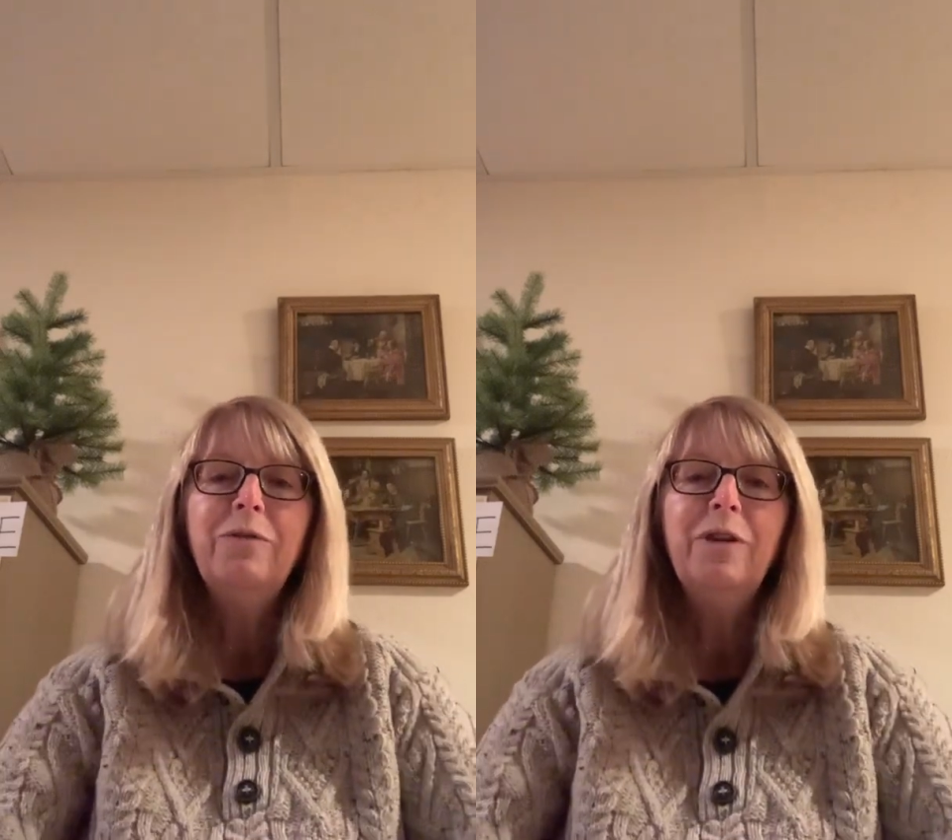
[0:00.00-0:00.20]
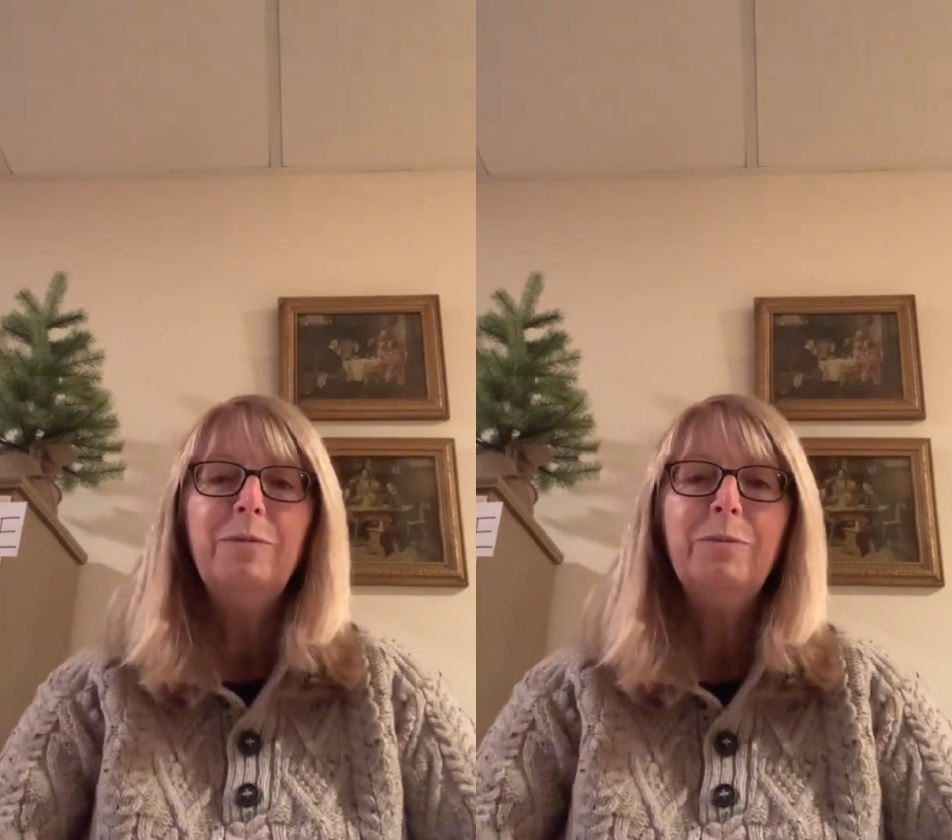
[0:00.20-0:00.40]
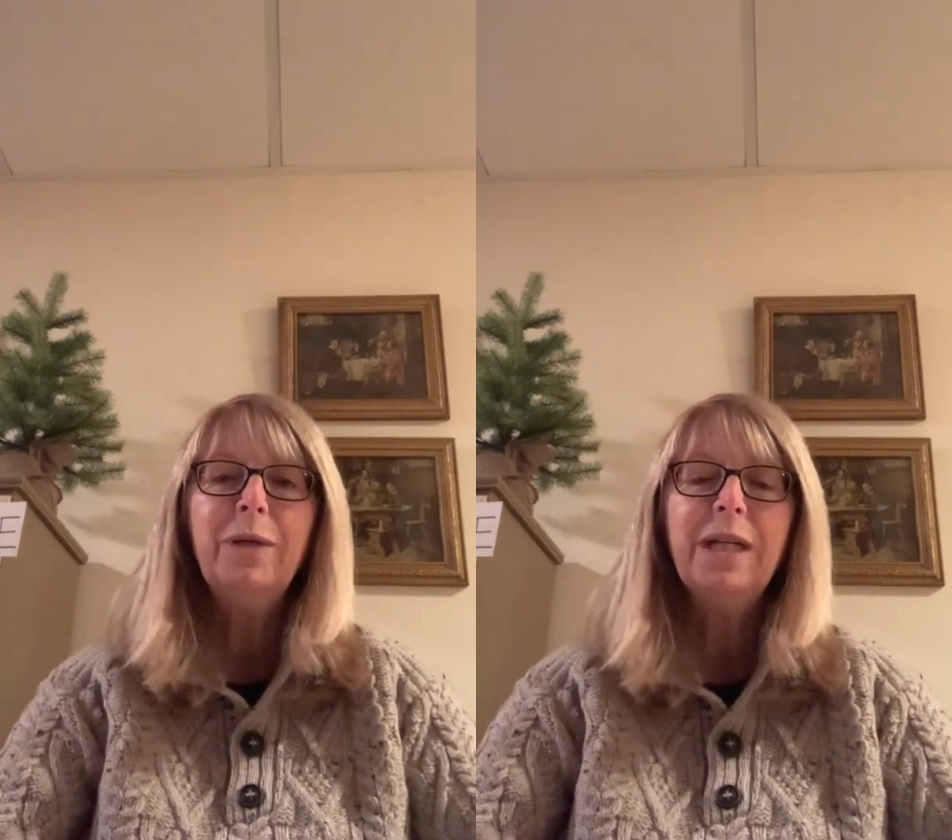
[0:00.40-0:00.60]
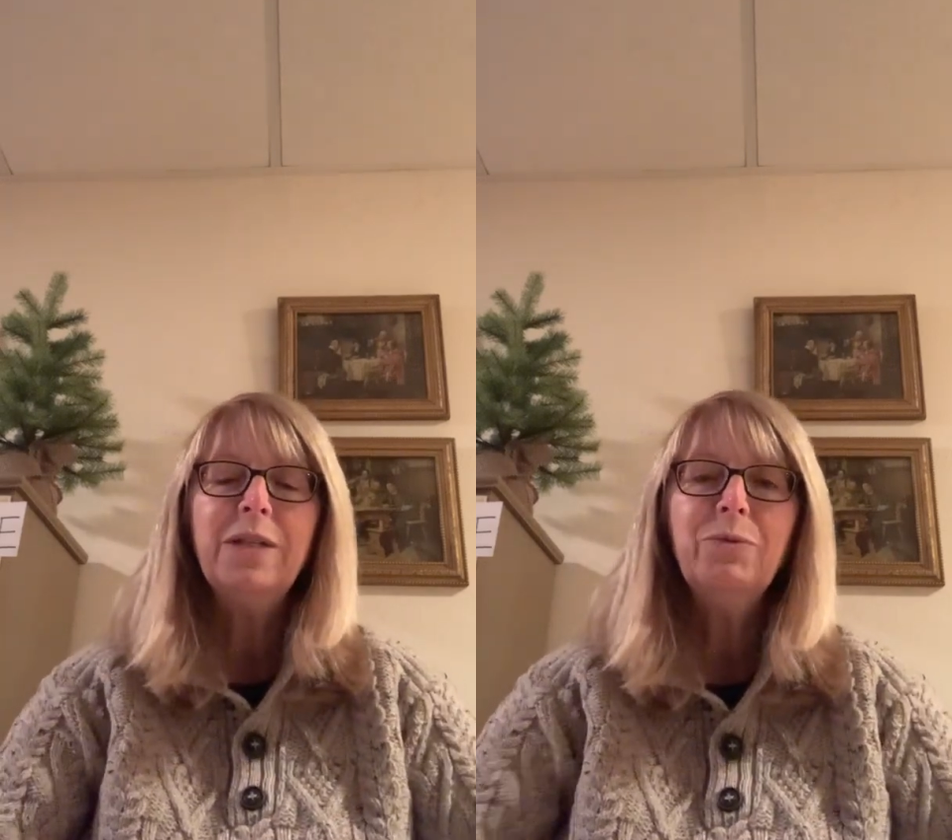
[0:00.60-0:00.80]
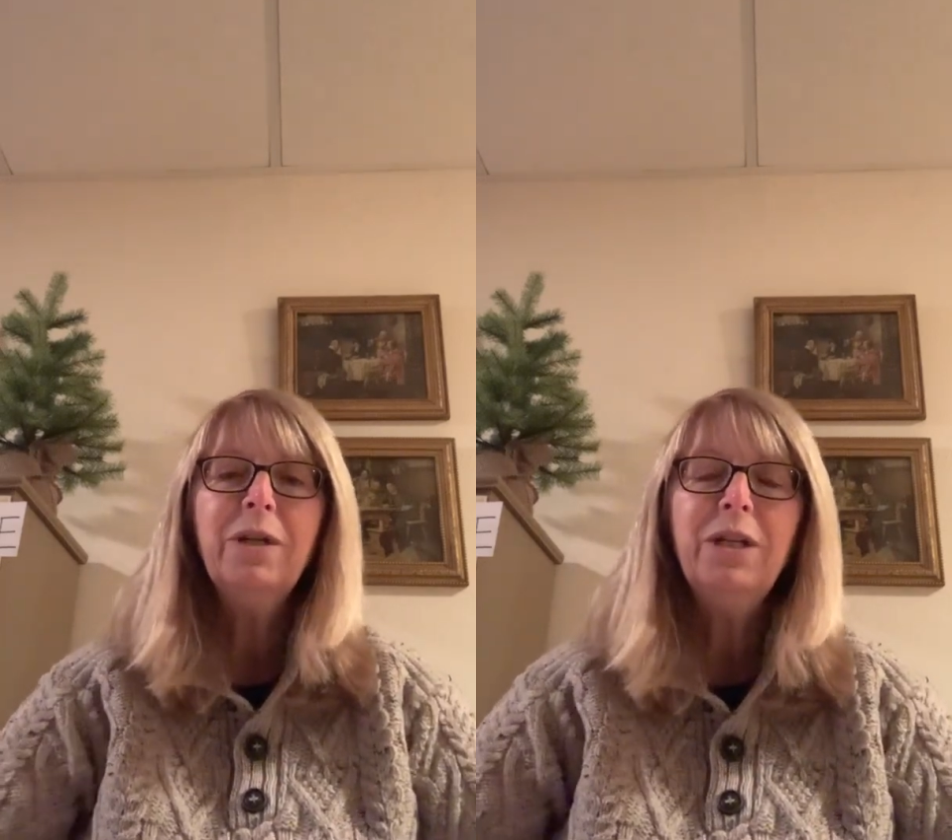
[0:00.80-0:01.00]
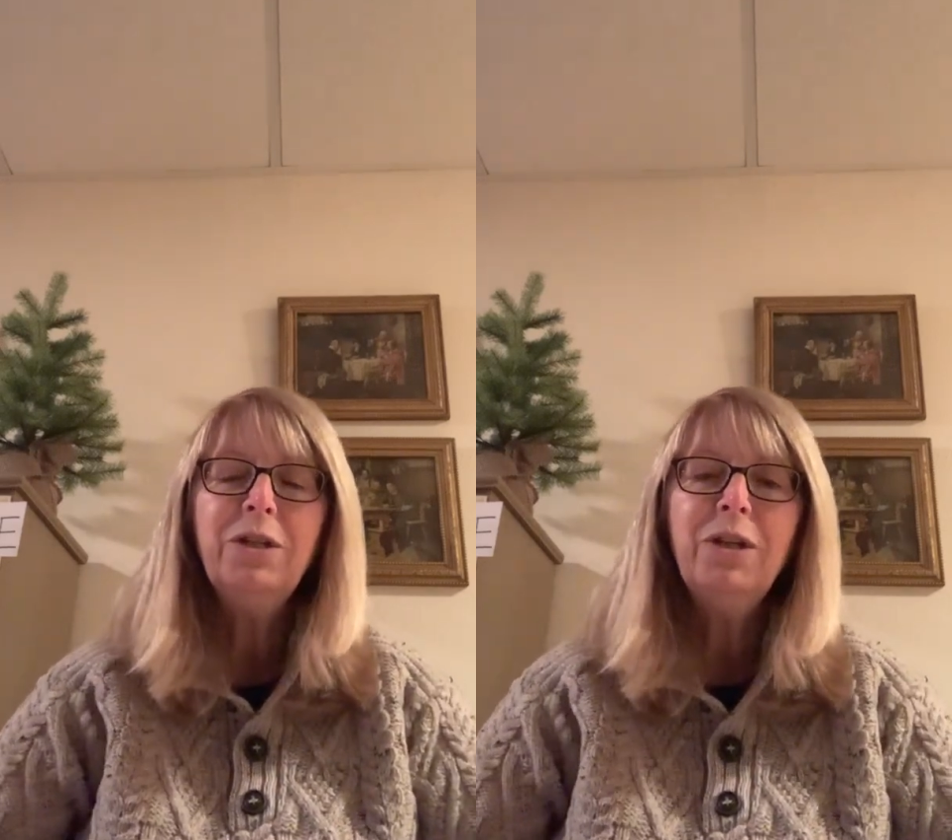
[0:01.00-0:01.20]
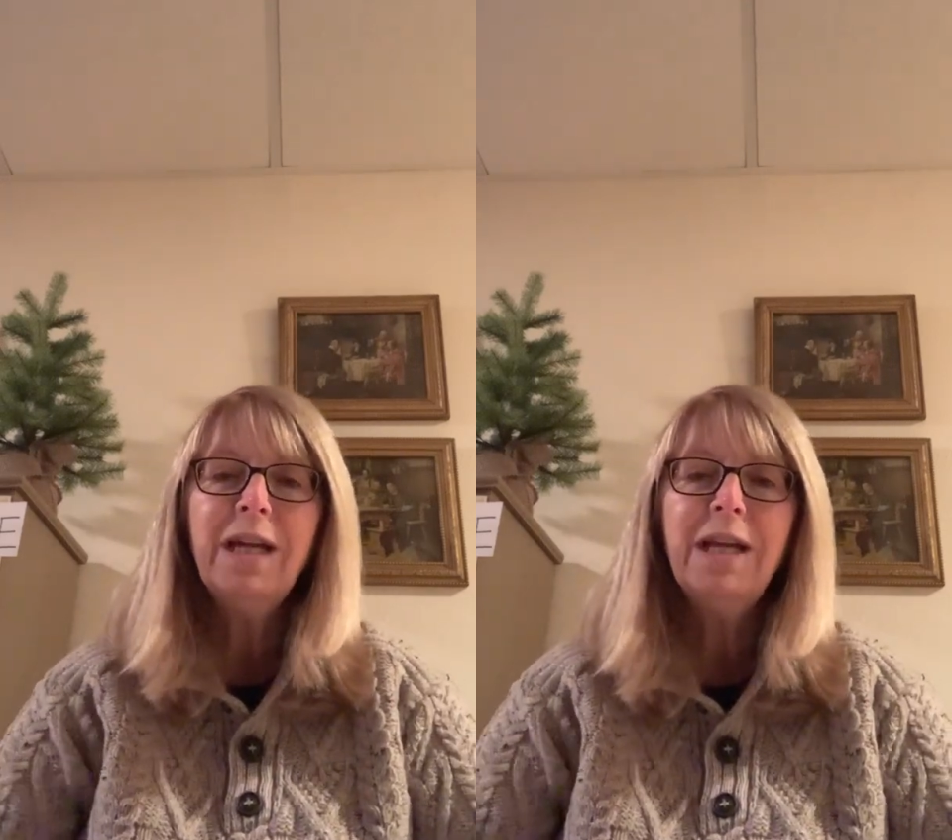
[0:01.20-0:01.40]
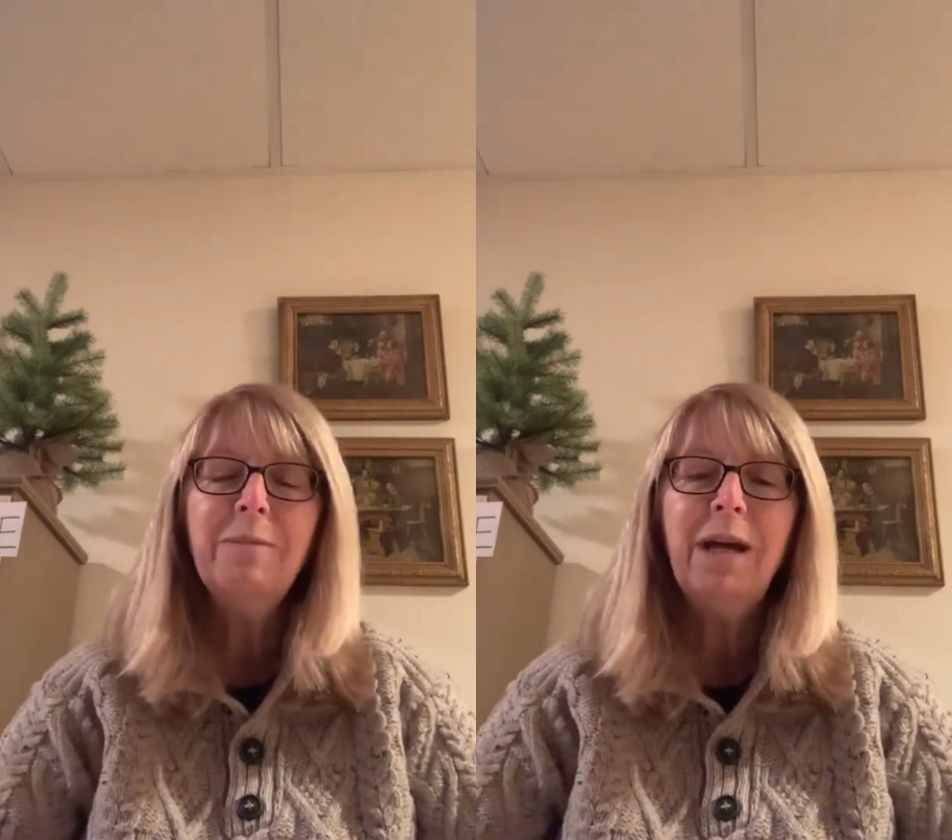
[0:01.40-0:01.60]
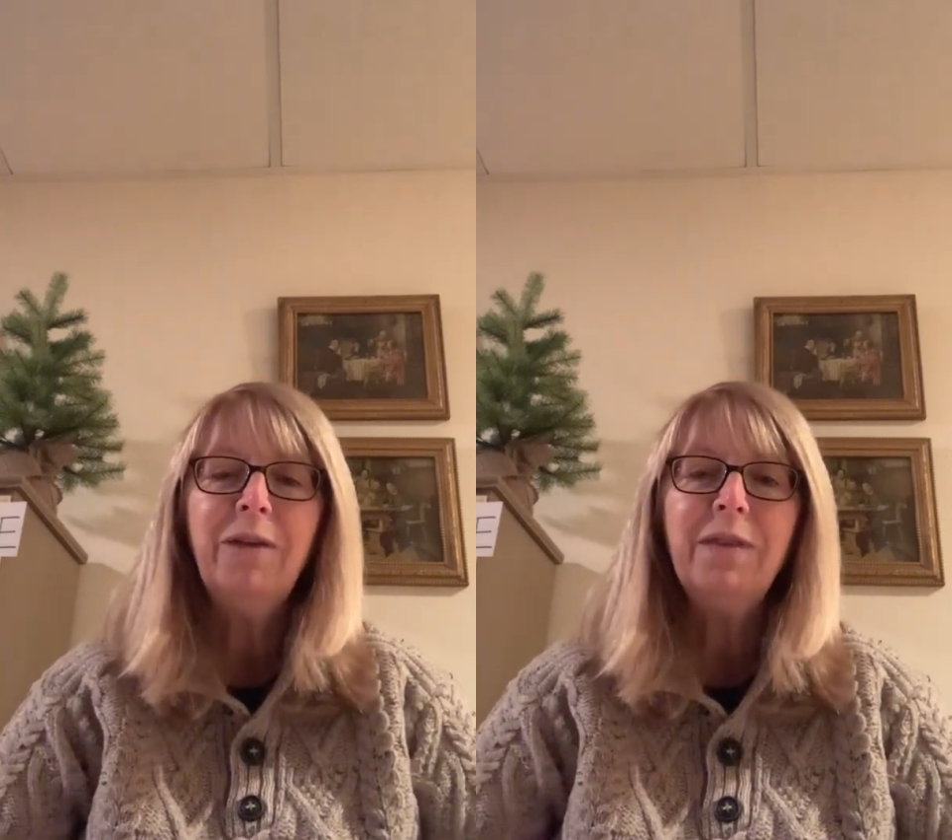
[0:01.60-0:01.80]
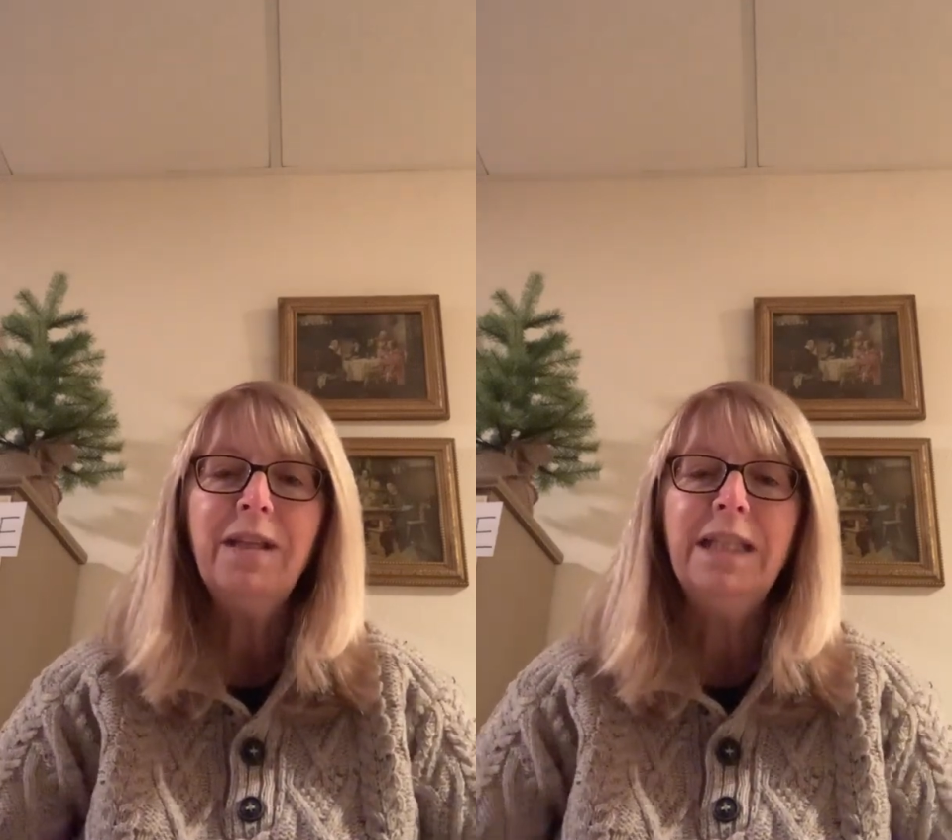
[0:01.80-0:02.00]
from a book because we're going to talk
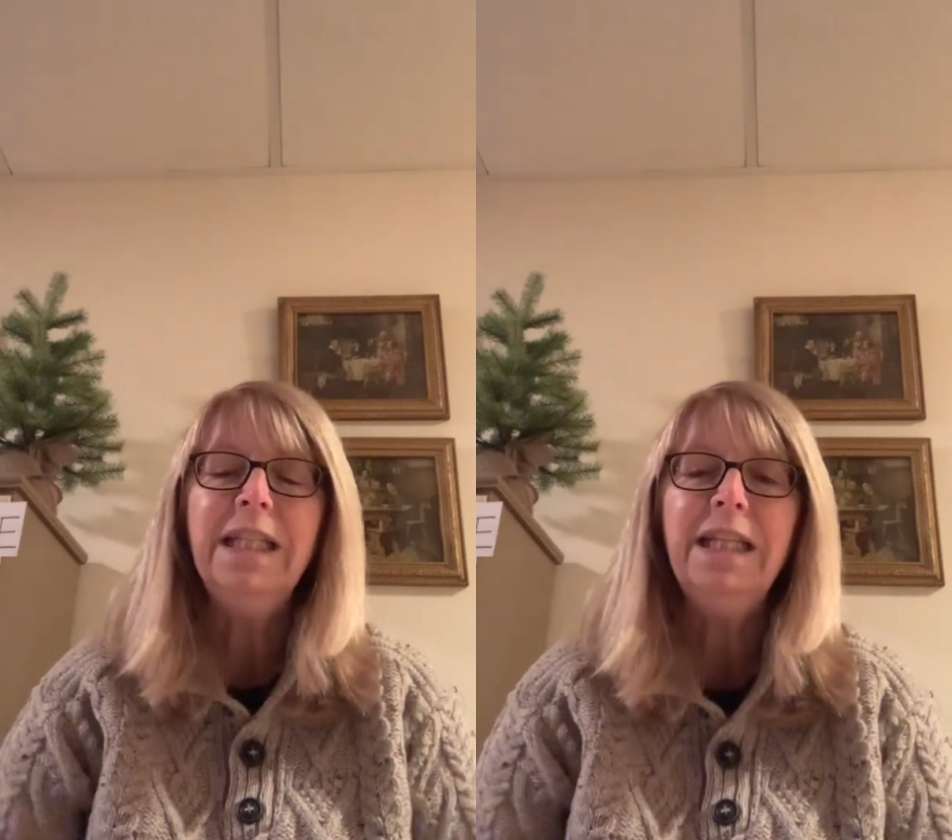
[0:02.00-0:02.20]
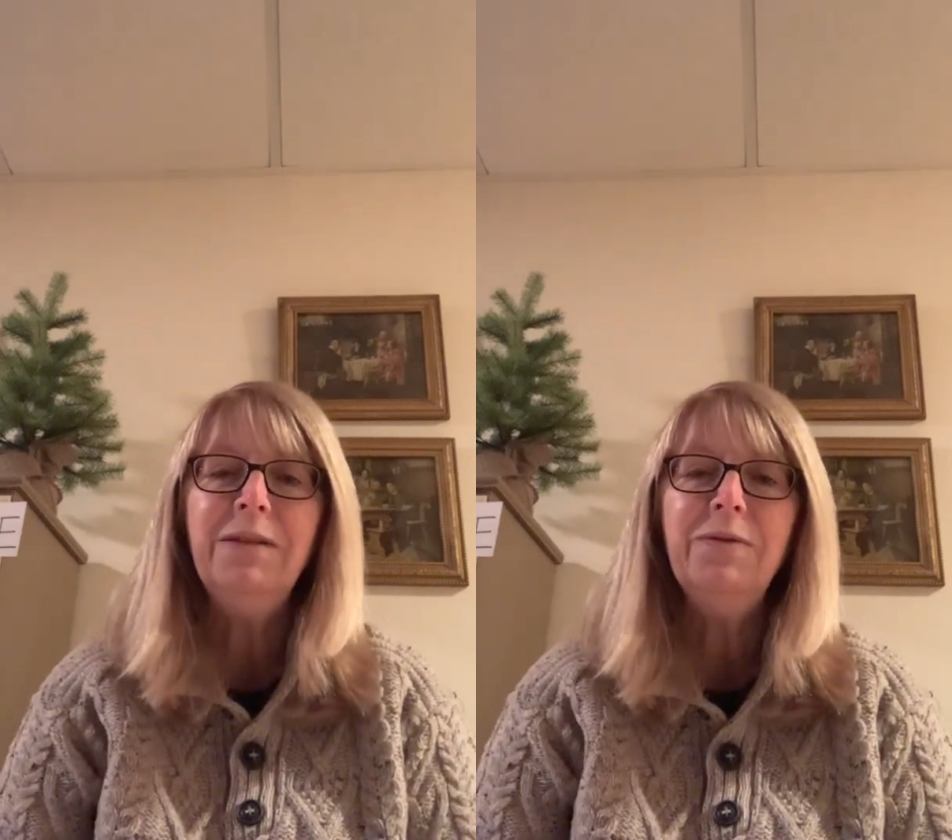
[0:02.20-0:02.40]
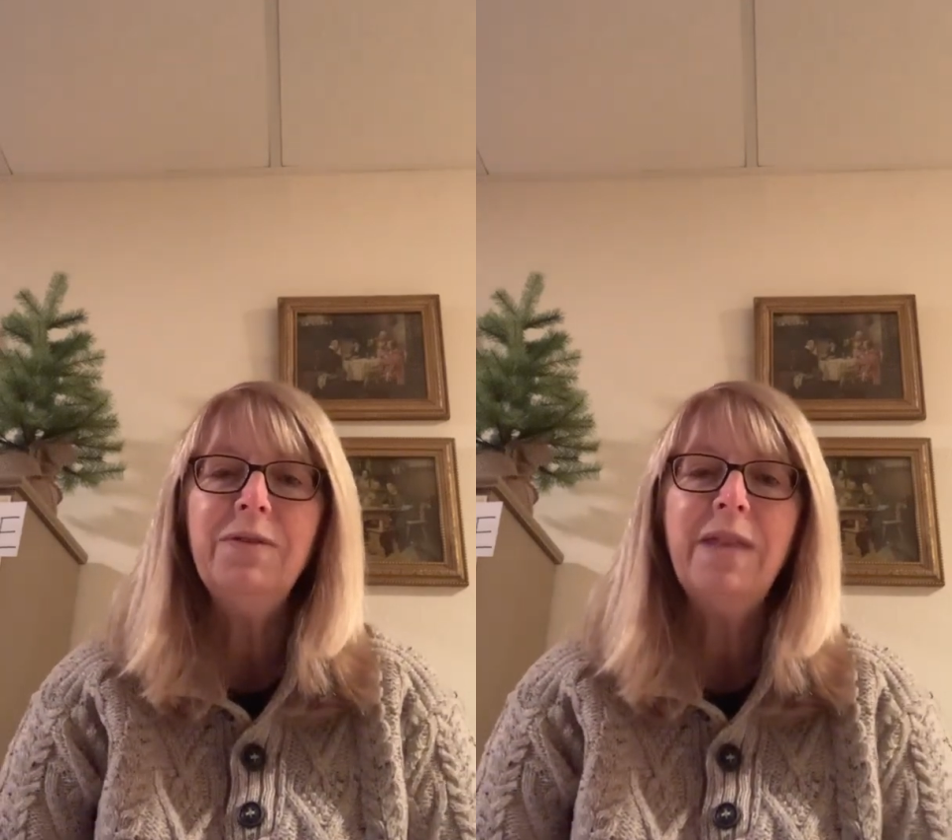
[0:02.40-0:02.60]
about the leaves